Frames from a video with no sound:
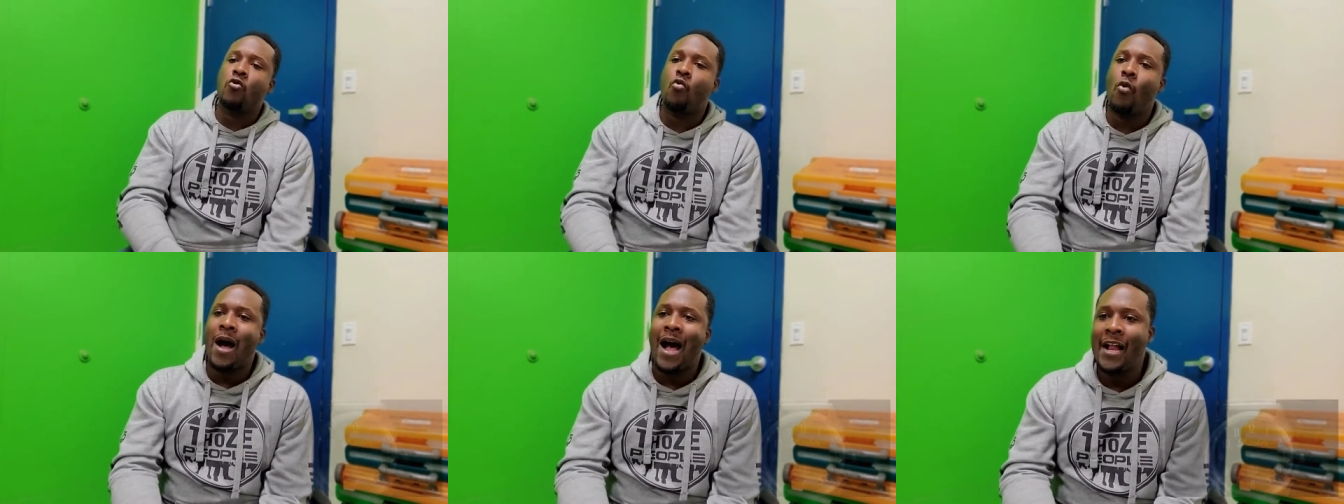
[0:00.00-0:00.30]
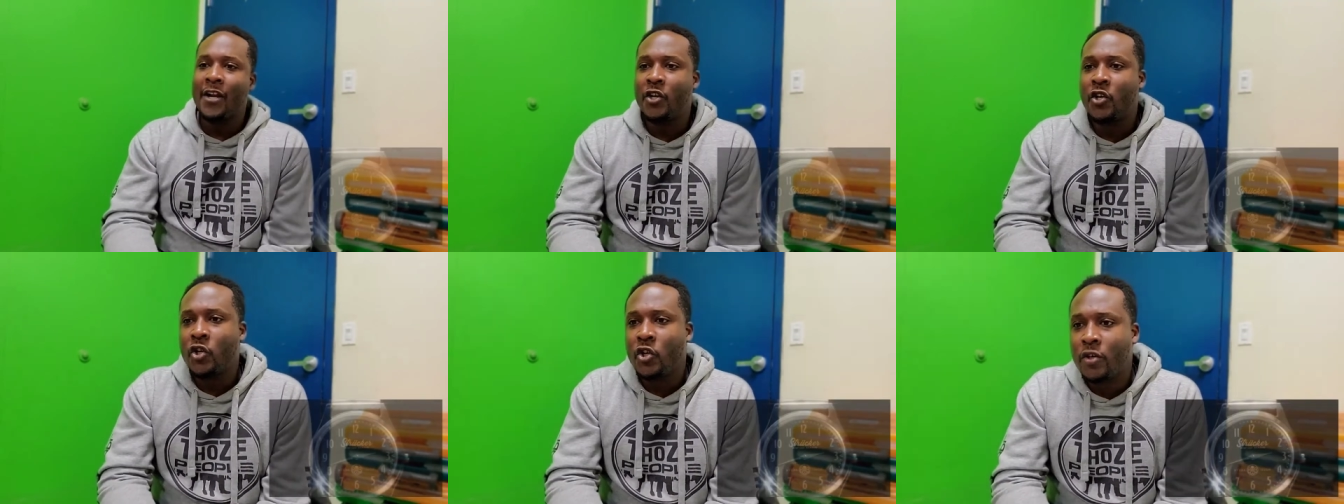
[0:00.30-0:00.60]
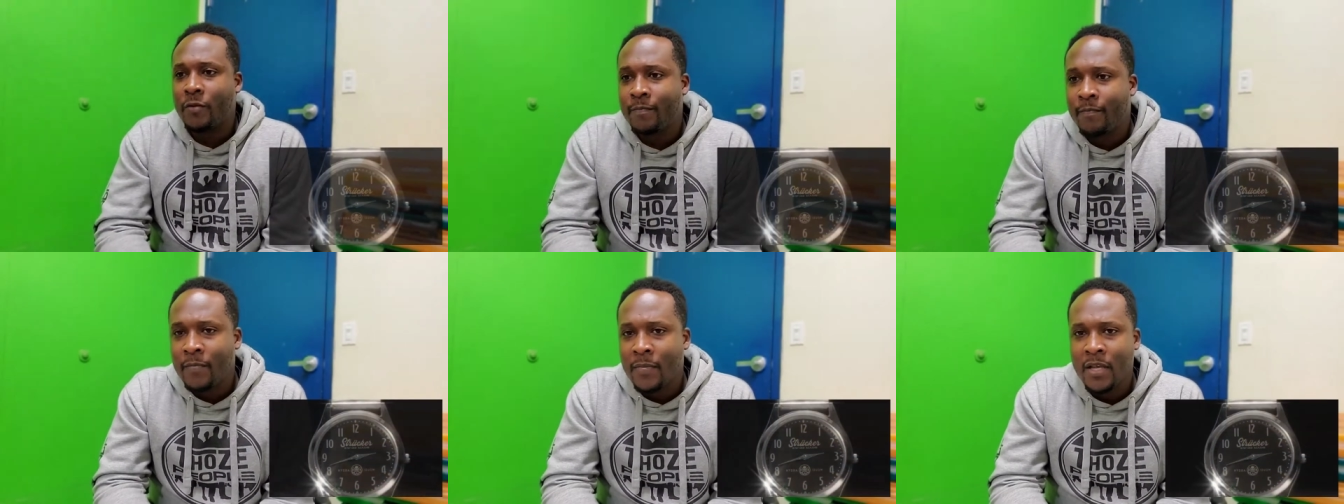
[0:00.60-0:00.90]
watch
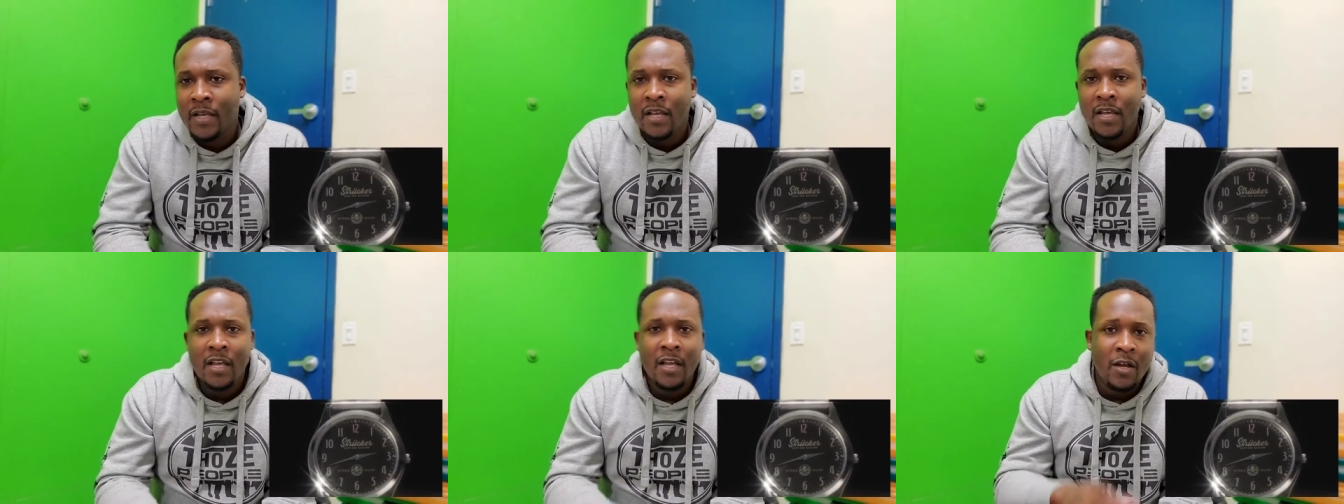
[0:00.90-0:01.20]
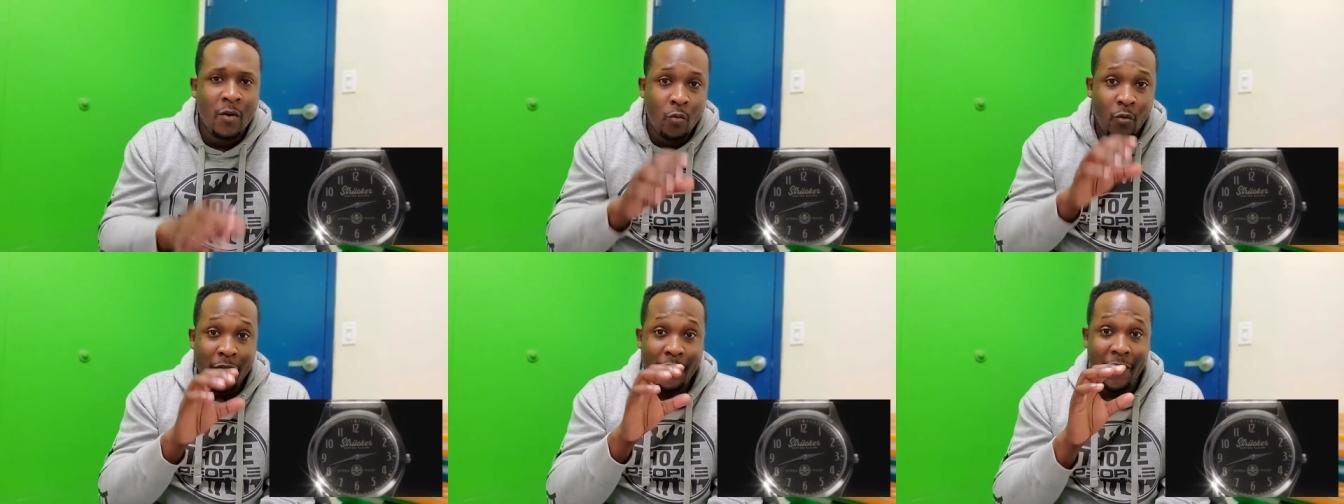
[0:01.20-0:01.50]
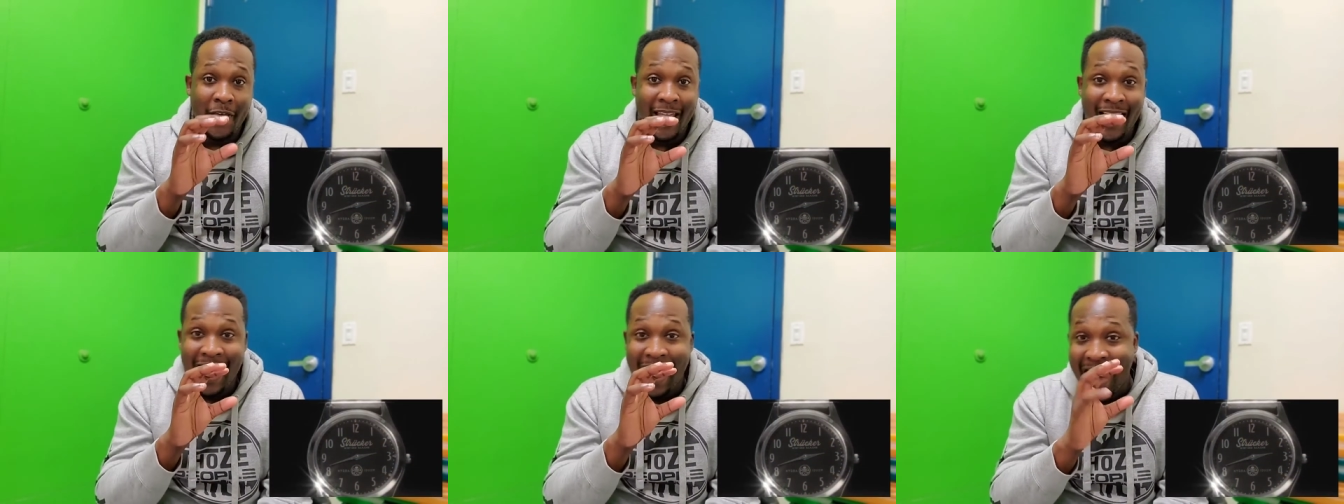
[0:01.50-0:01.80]
with
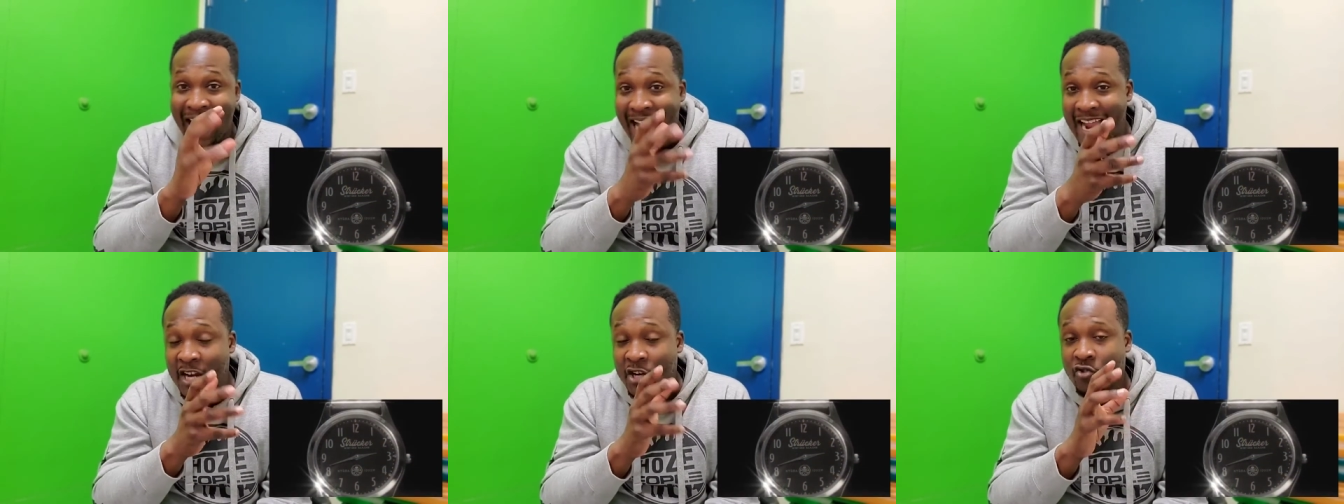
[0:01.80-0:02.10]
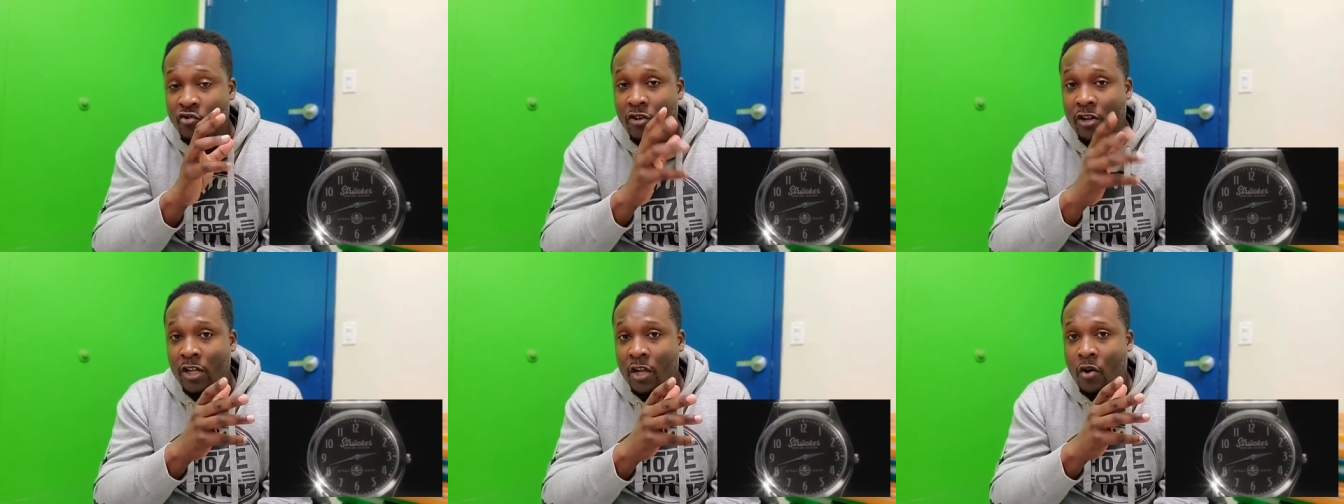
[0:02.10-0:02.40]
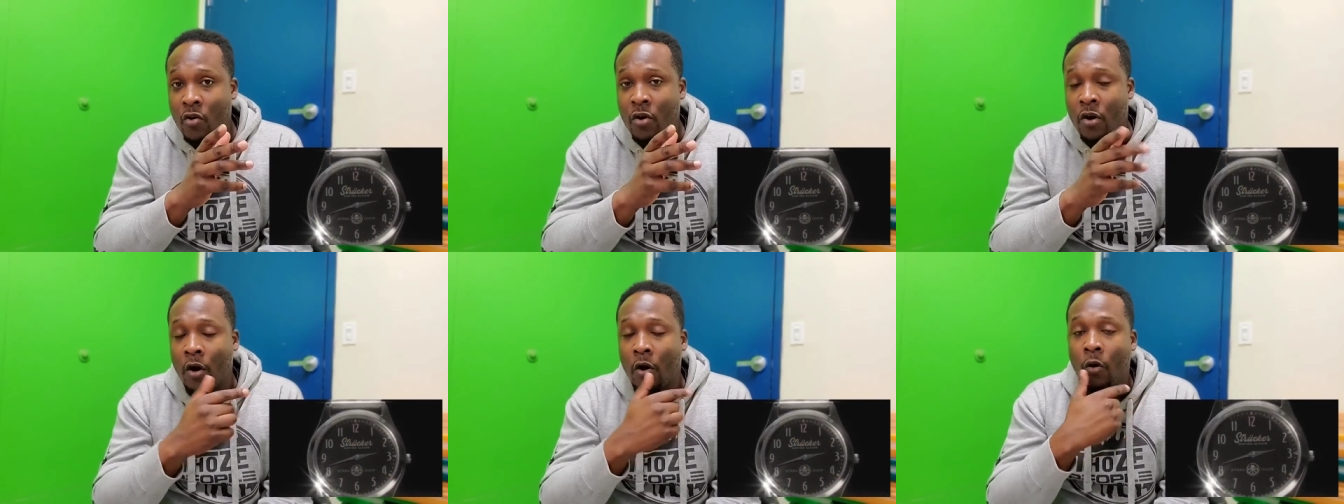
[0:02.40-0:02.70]
a Hydra
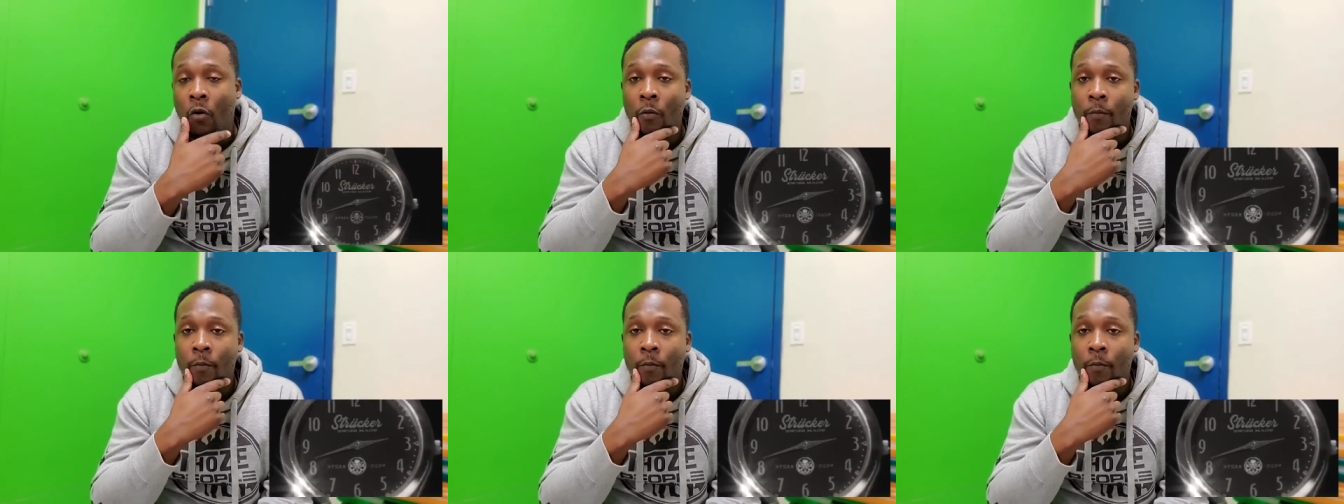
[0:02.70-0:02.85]
logo.